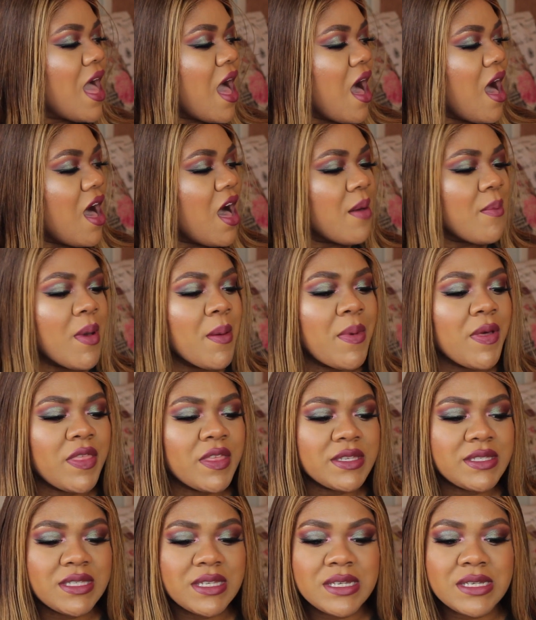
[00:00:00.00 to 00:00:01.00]
But
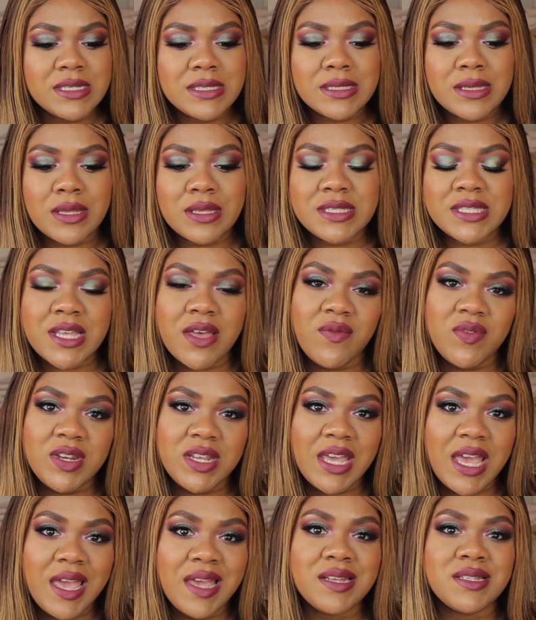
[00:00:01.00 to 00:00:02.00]
this is
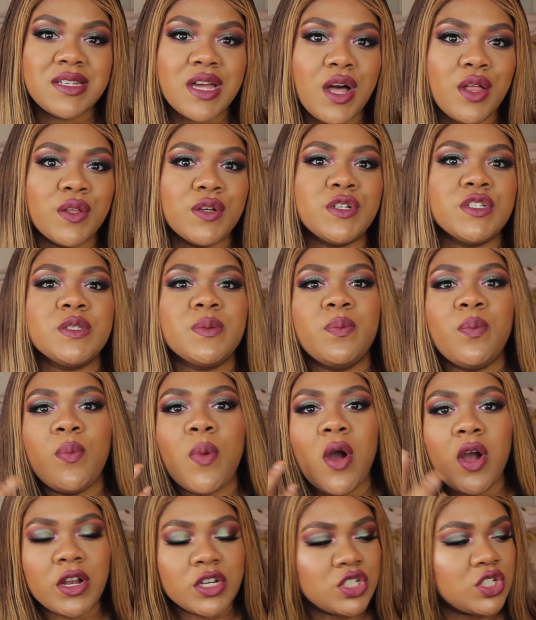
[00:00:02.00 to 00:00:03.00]
$78,
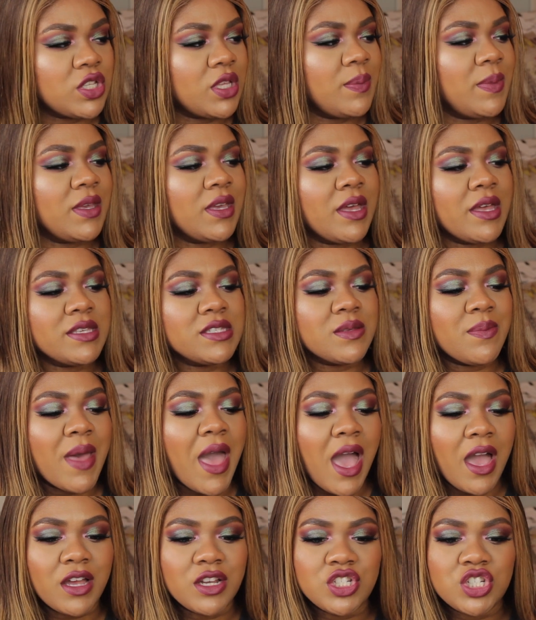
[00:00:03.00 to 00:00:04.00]
partially because the
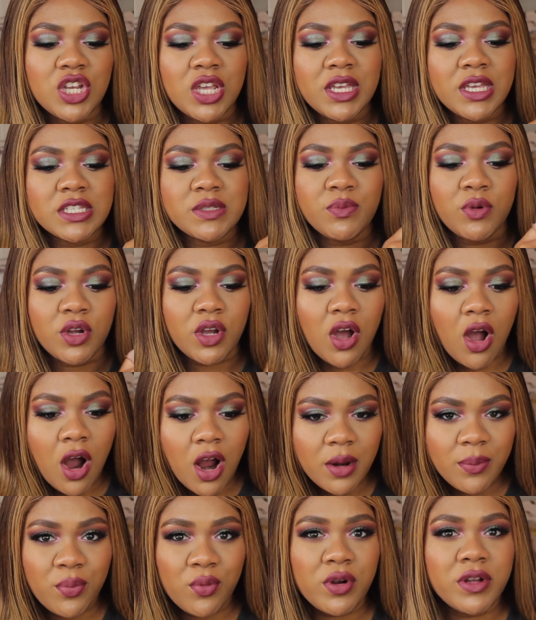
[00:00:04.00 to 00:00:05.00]
packaging is more
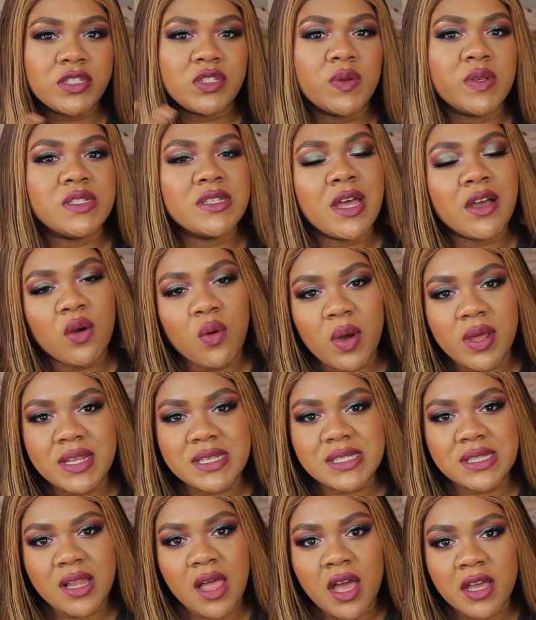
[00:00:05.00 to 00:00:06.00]
cardboard, so it's not quite
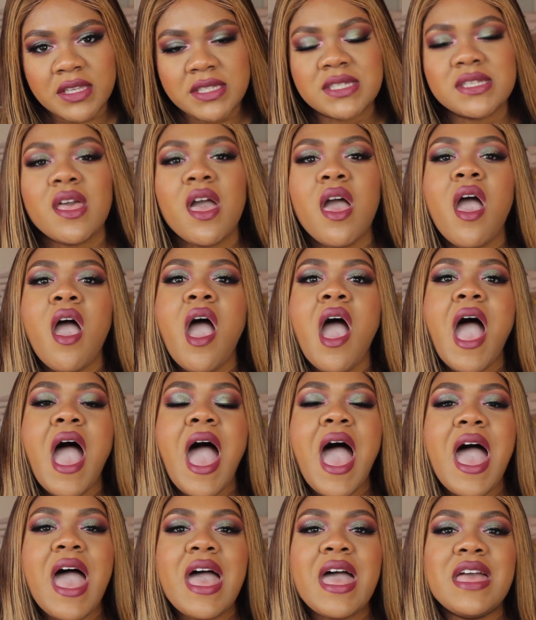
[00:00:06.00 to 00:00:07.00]
as luxe,
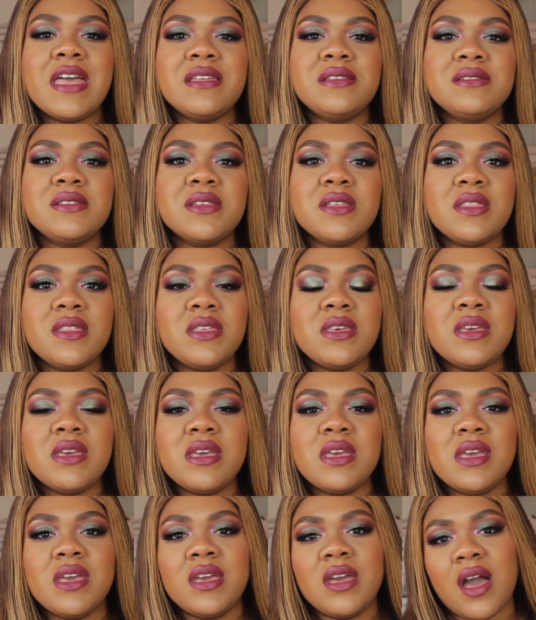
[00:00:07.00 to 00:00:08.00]
and
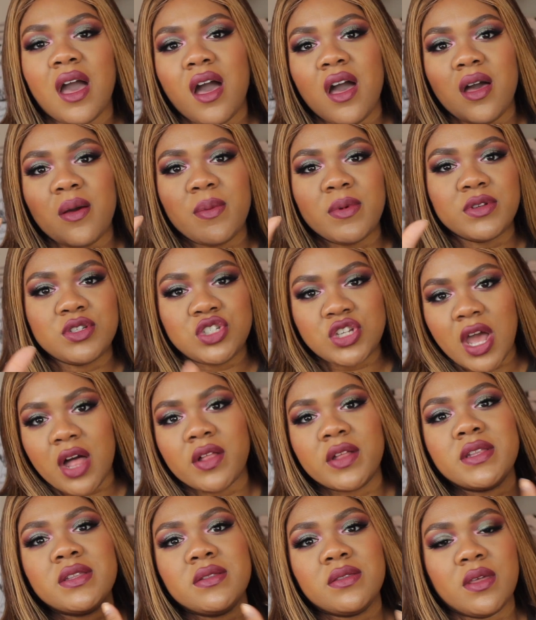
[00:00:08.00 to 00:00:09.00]
the
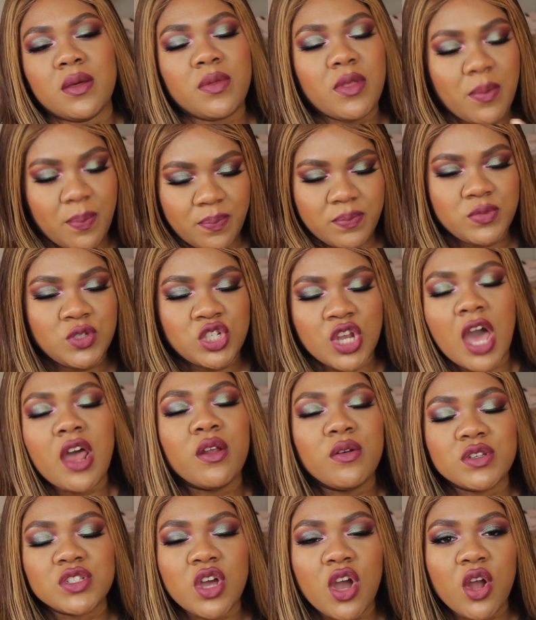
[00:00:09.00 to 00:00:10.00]

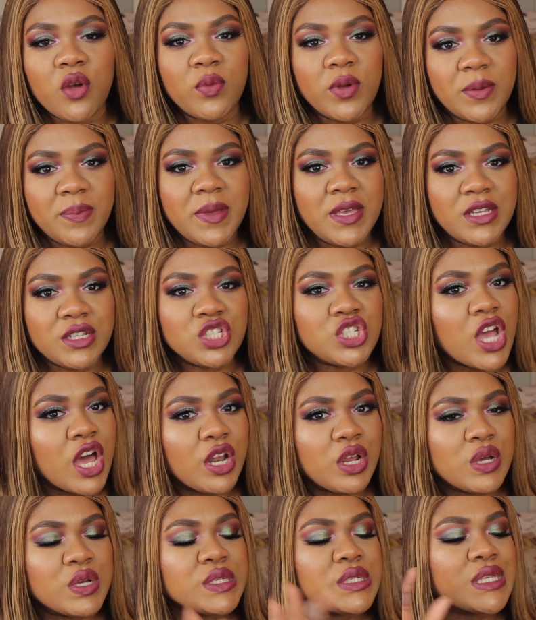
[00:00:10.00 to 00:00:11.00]
shadows are repeat
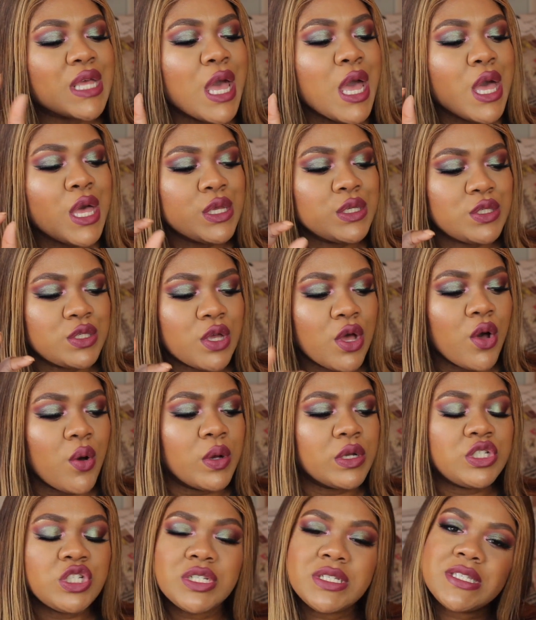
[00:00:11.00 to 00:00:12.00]
shadows.
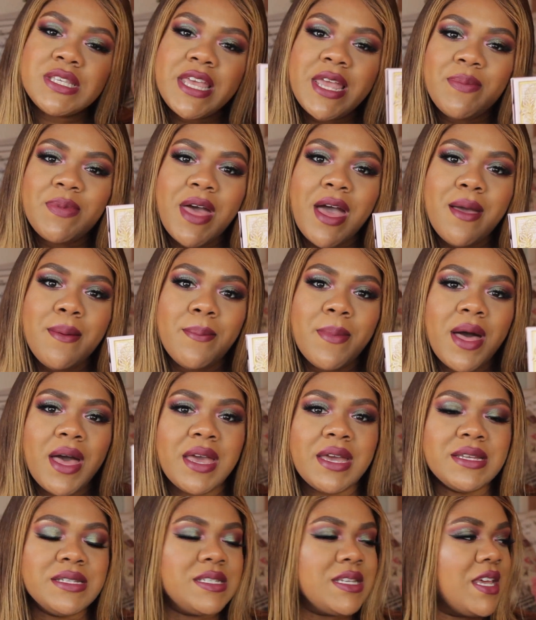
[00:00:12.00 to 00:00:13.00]
So just keep that in
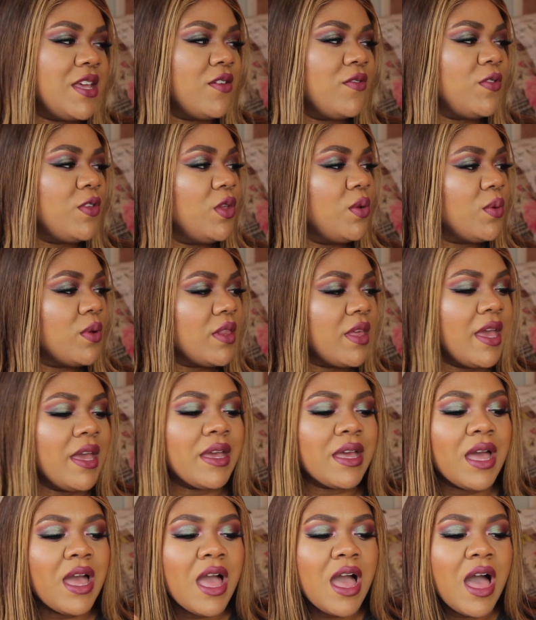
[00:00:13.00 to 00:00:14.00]
mind if you were like,